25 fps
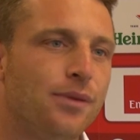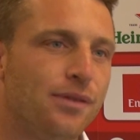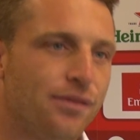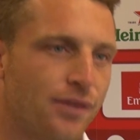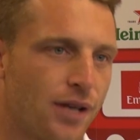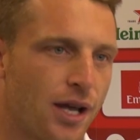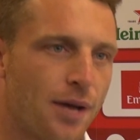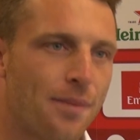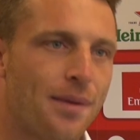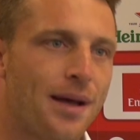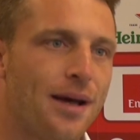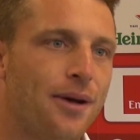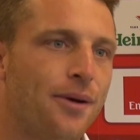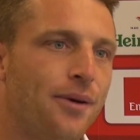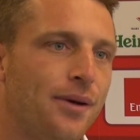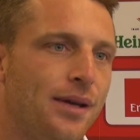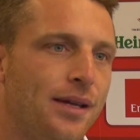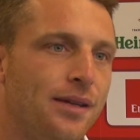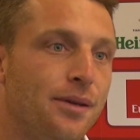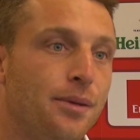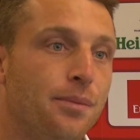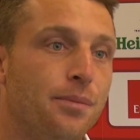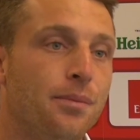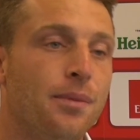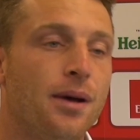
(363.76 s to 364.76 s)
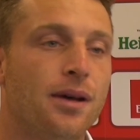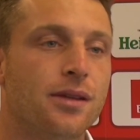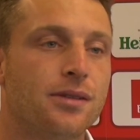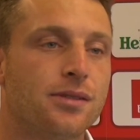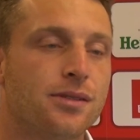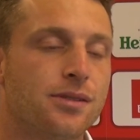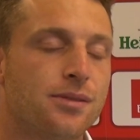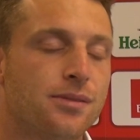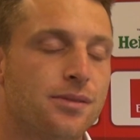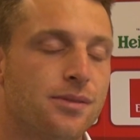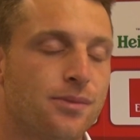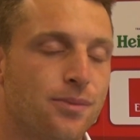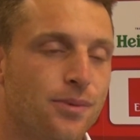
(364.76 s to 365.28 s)
we've come out in a
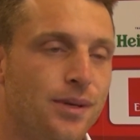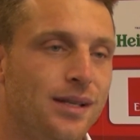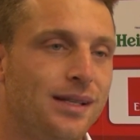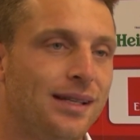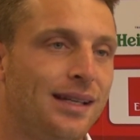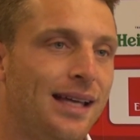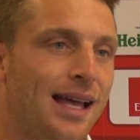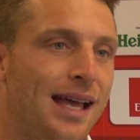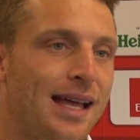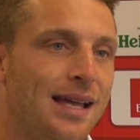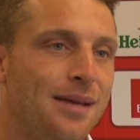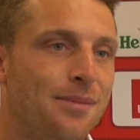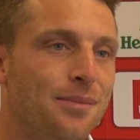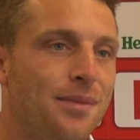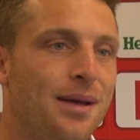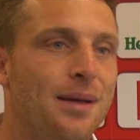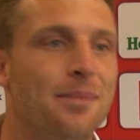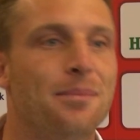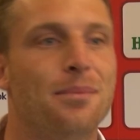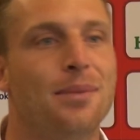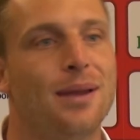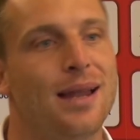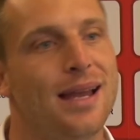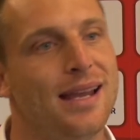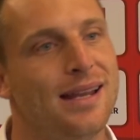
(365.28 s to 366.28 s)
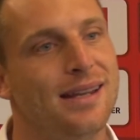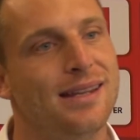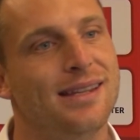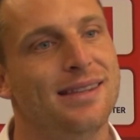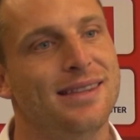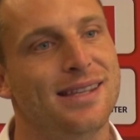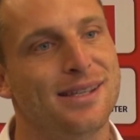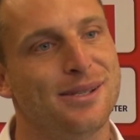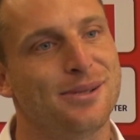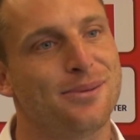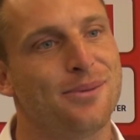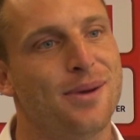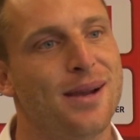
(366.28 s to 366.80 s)
must-win game and played in
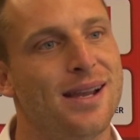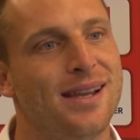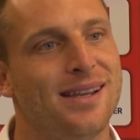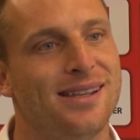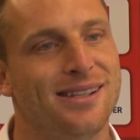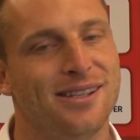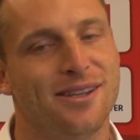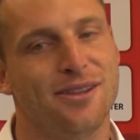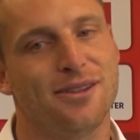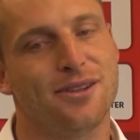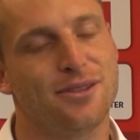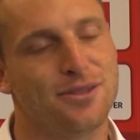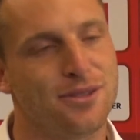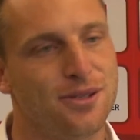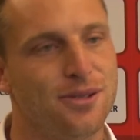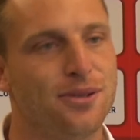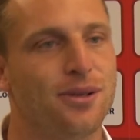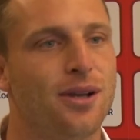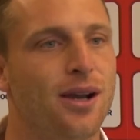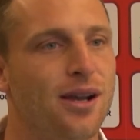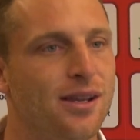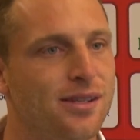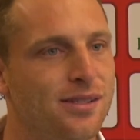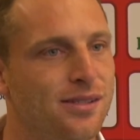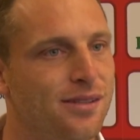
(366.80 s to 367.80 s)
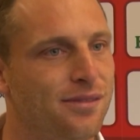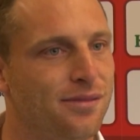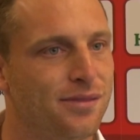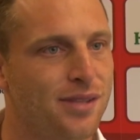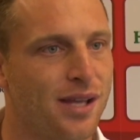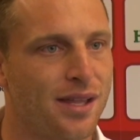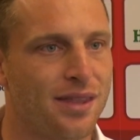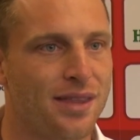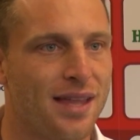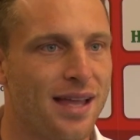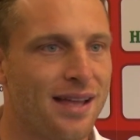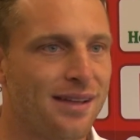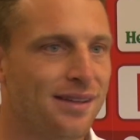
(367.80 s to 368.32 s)
this way. You know, the two guys have
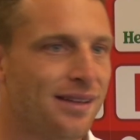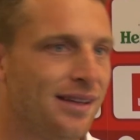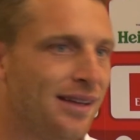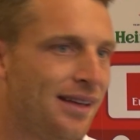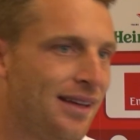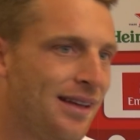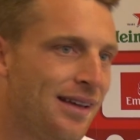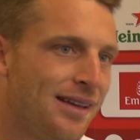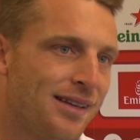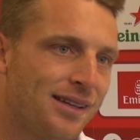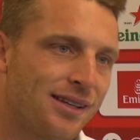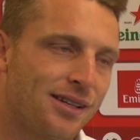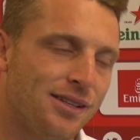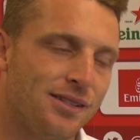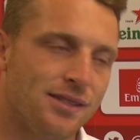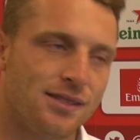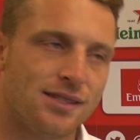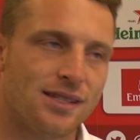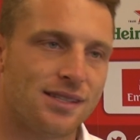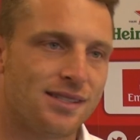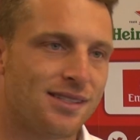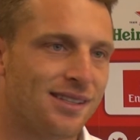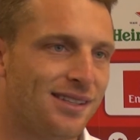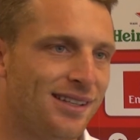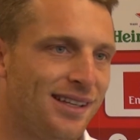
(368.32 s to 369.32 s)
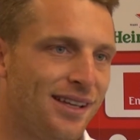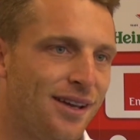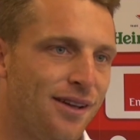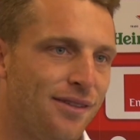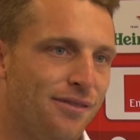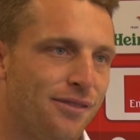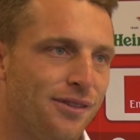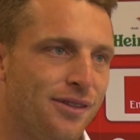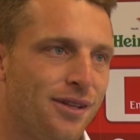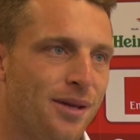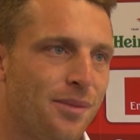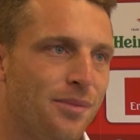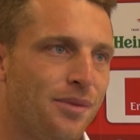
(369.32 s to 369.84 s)
done that consistently
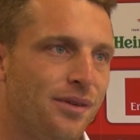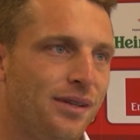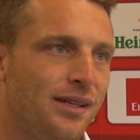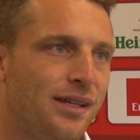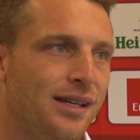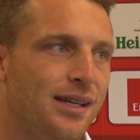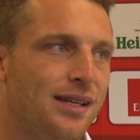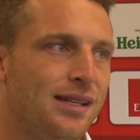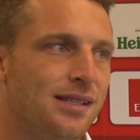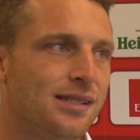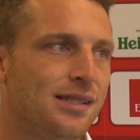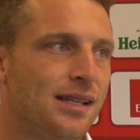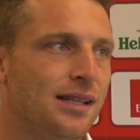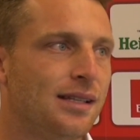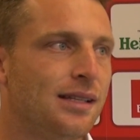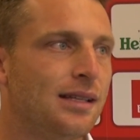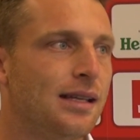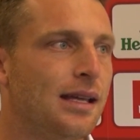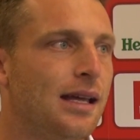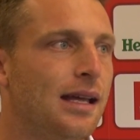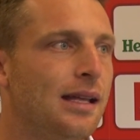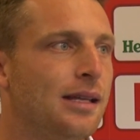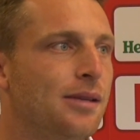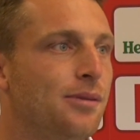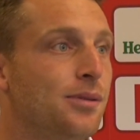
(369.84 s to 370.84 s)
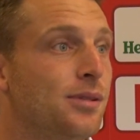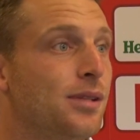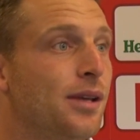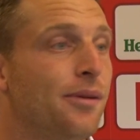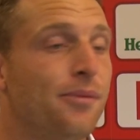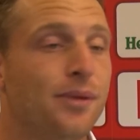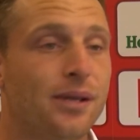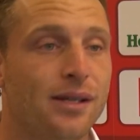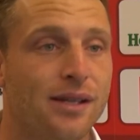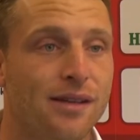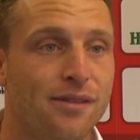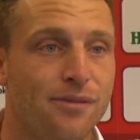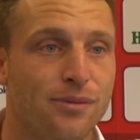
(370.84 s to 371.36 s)
over a number of years, and it was like,
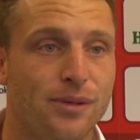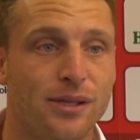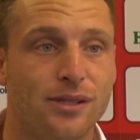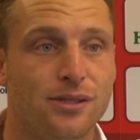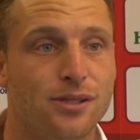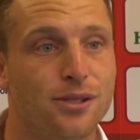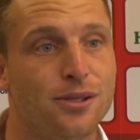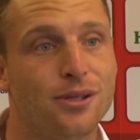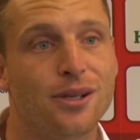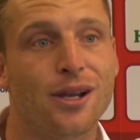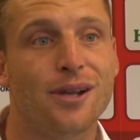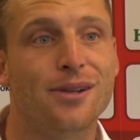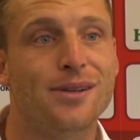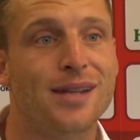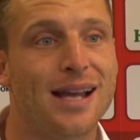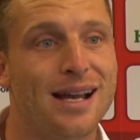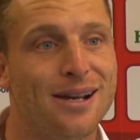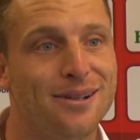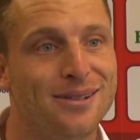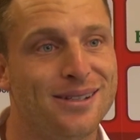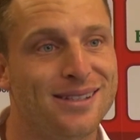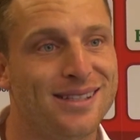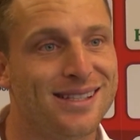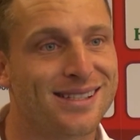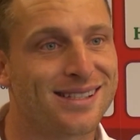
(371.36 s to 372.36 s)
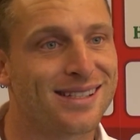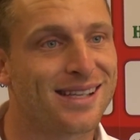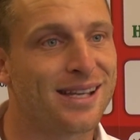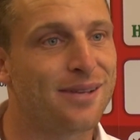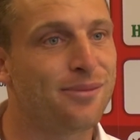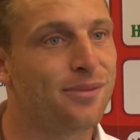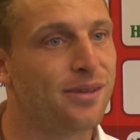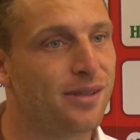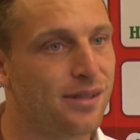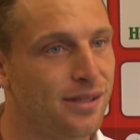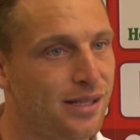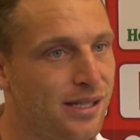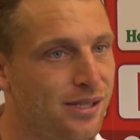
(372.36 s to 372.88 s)
if we do go down in this game,
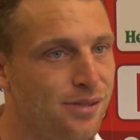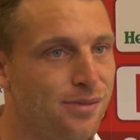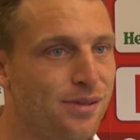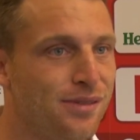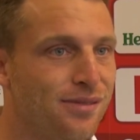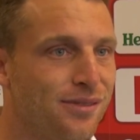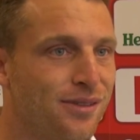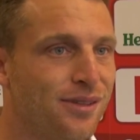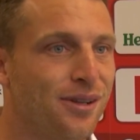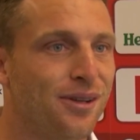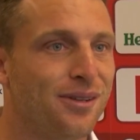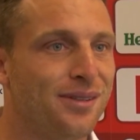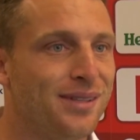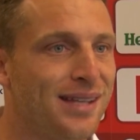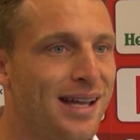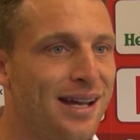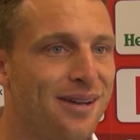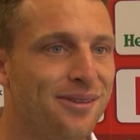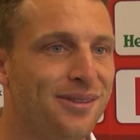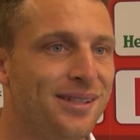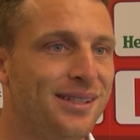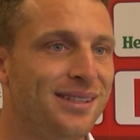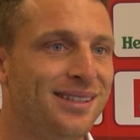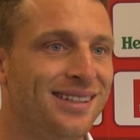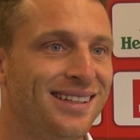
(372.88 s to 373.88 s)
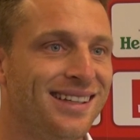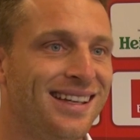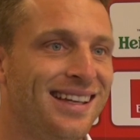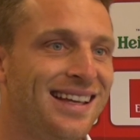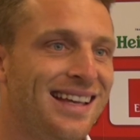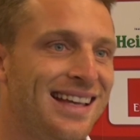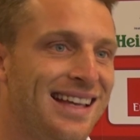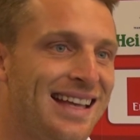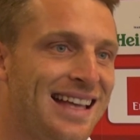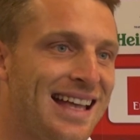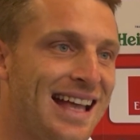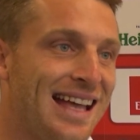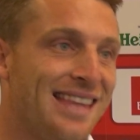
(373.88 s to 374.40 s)
at least we've gone down in.
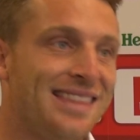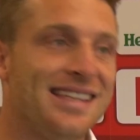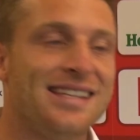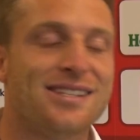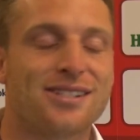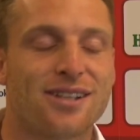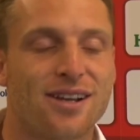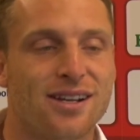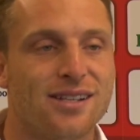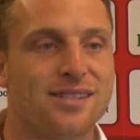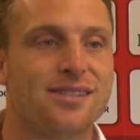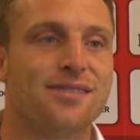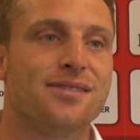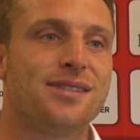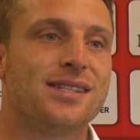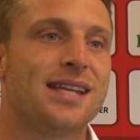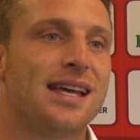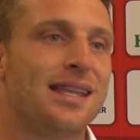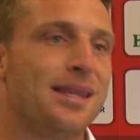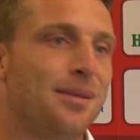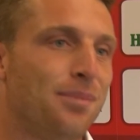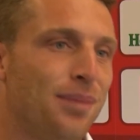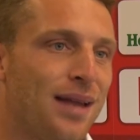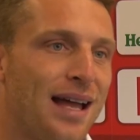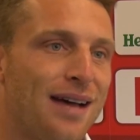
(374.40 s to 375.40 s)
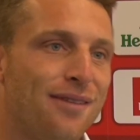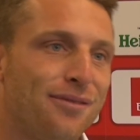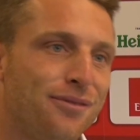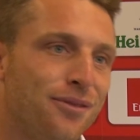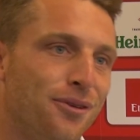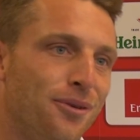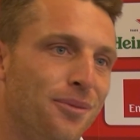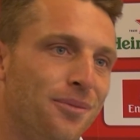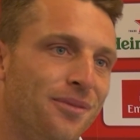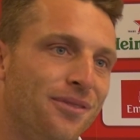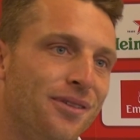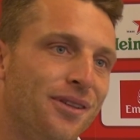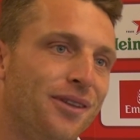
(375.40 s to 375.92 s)
And these guys have set the
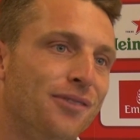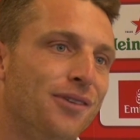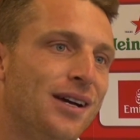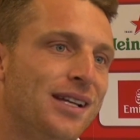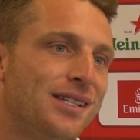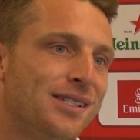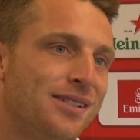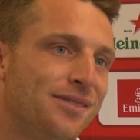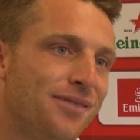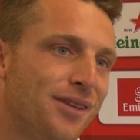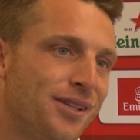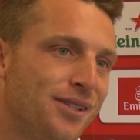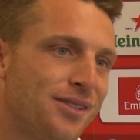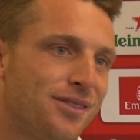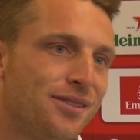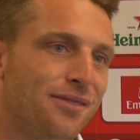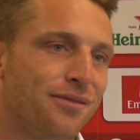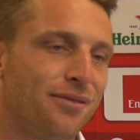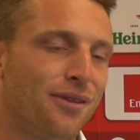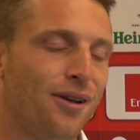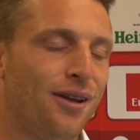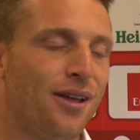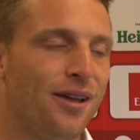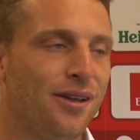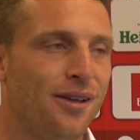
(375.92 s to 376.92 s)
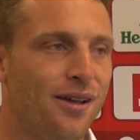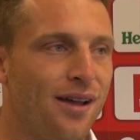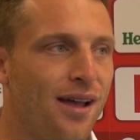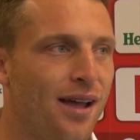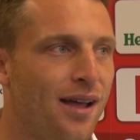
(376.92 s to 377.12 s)
platform for the rest of us to follow.